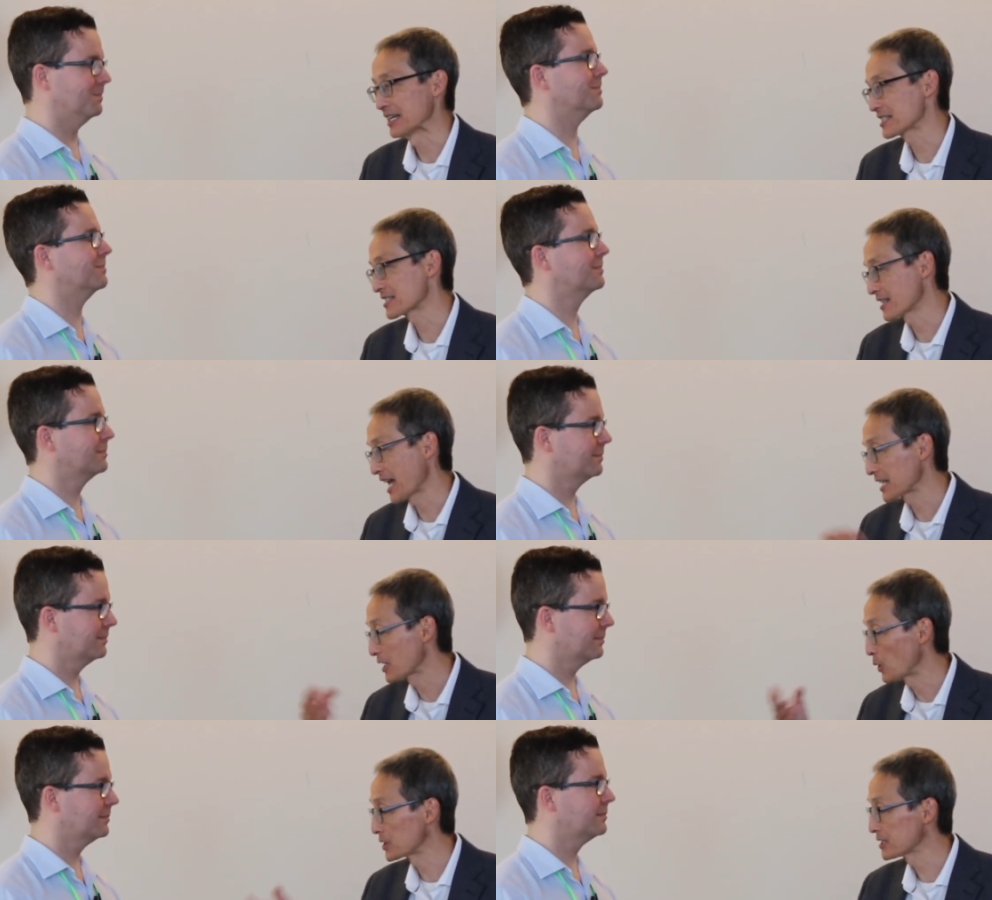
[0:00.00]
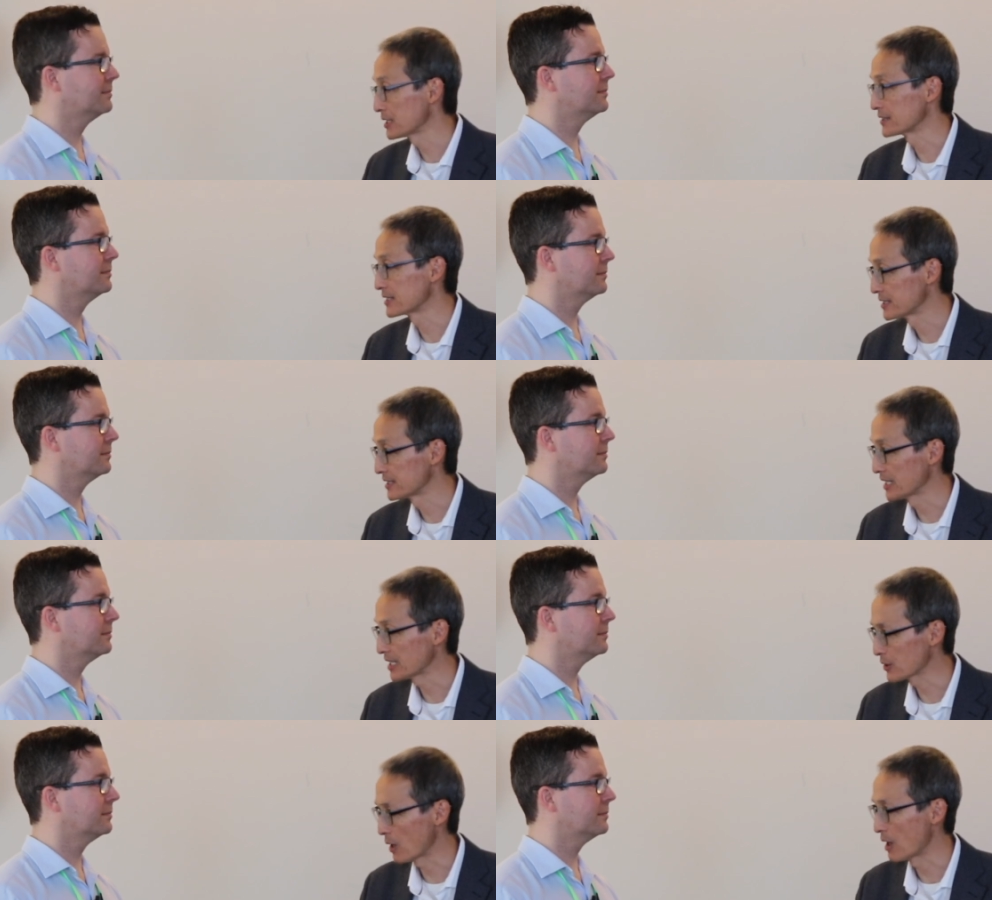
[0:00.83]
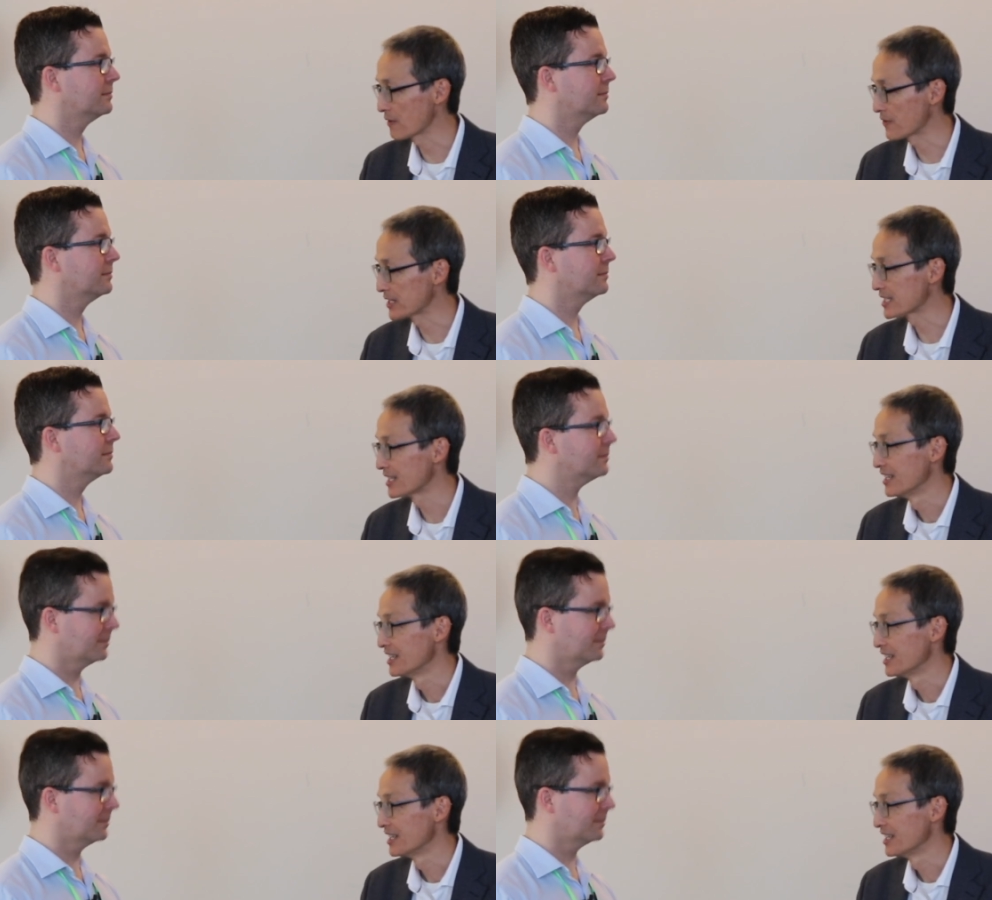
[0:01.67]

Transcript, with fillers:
Speaker 1: Mm -hmm. It's like going to the dental office,